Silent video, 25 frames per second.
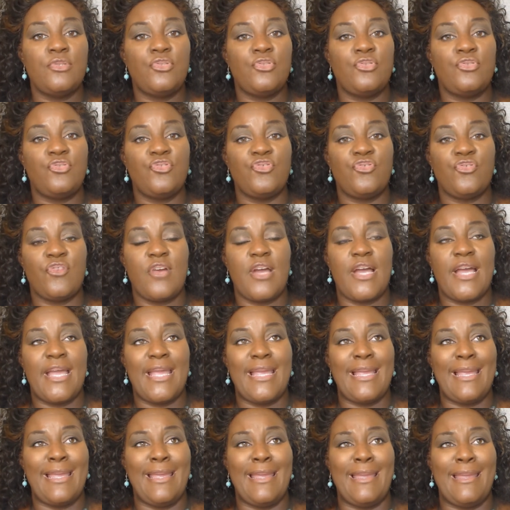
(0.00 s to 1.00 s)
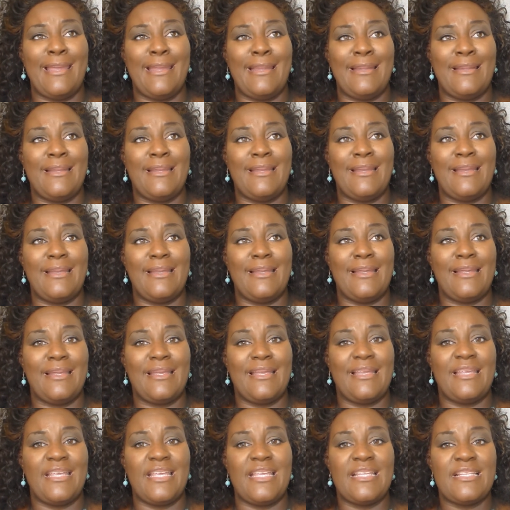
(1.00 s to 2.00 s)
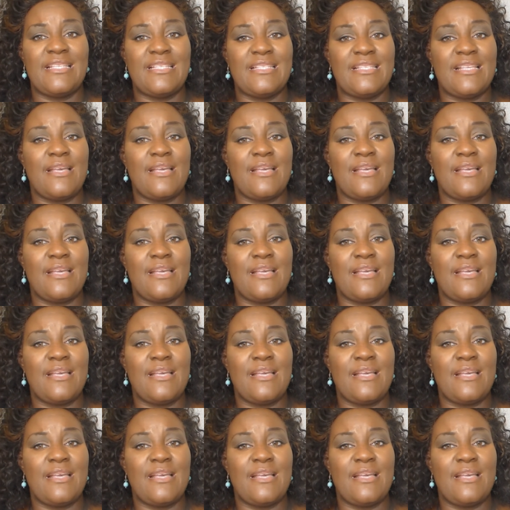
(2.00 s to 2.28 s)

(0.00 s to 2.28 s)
to try and get